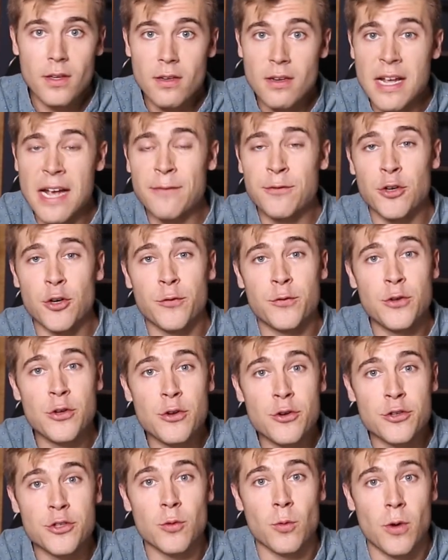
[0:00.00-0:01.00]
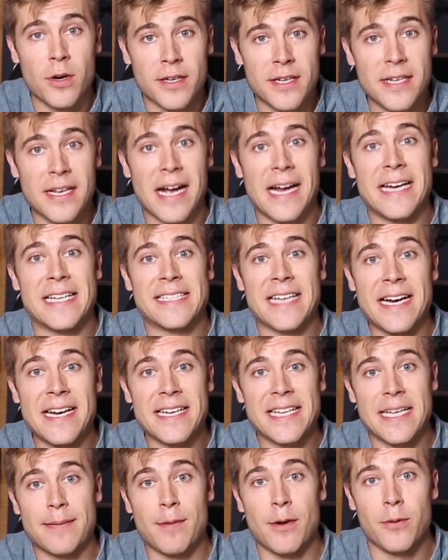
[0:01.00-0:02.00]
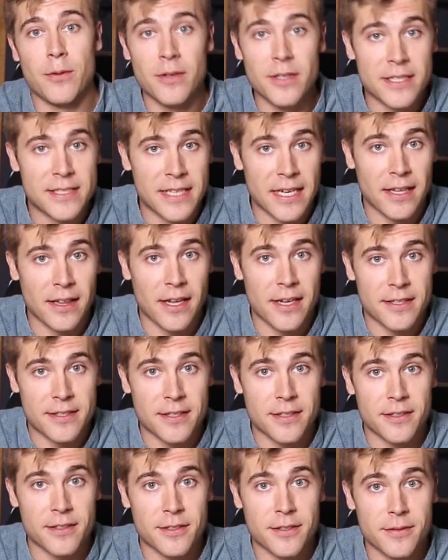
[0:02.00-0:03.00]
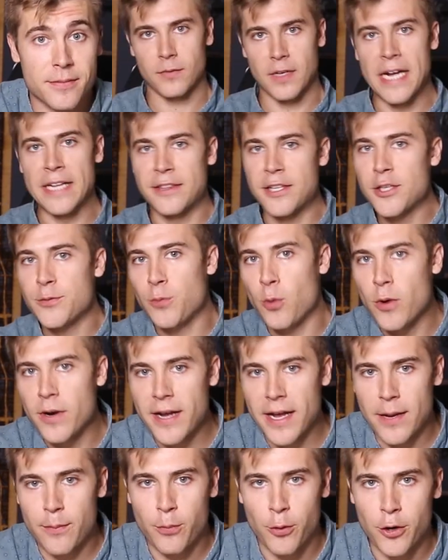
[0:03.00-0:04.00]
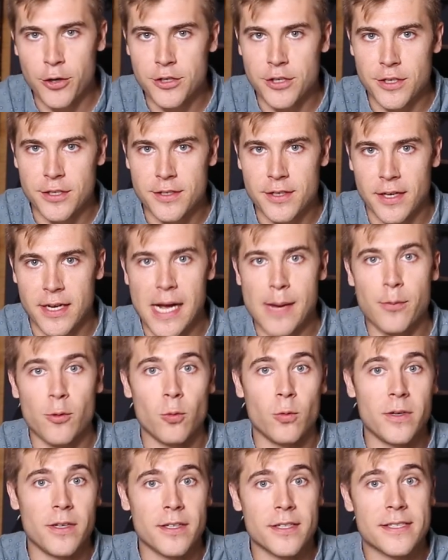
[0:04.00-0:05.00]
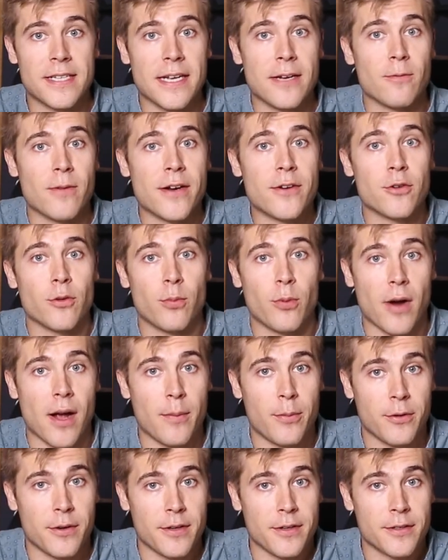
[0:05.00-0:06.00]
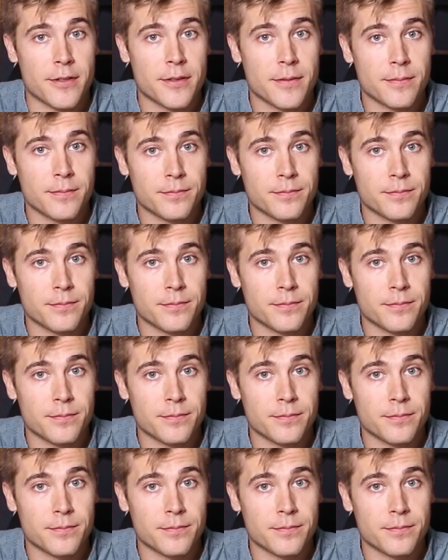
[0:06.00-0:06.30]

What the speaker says: after a few years of working, I decided to get my real estate license. At this point, I had purchased a couple real estate rental properties.